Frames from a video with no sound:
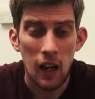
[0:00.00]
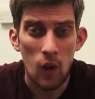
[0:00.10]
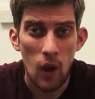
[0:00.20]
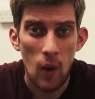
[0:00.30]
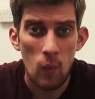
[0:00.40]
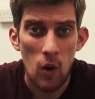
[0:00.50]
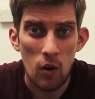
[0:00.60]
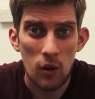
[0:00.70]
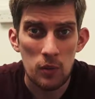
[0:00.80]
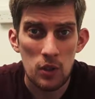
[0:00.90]
Hello and
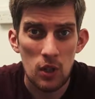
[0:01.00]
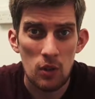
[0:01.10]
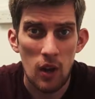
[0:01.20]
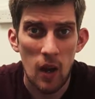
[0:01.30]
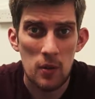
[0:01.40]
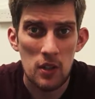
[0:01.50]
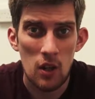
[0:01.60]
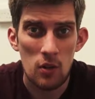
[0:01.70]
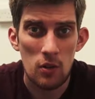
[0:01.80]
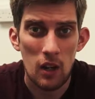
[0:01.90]
welcome to
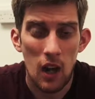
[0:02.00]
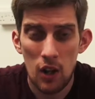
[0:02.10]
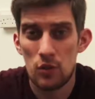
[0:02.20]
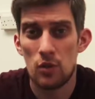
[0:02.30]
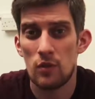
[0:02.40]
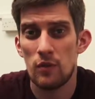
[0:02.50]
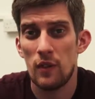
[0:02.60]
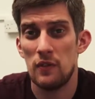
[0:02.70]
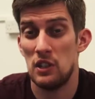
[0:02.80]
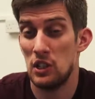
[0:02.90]
episode
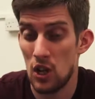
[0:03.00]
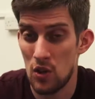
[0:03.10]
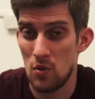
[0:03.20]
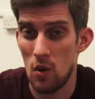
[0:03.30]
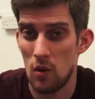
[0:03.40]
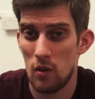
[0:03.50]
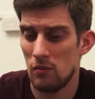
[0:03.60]
152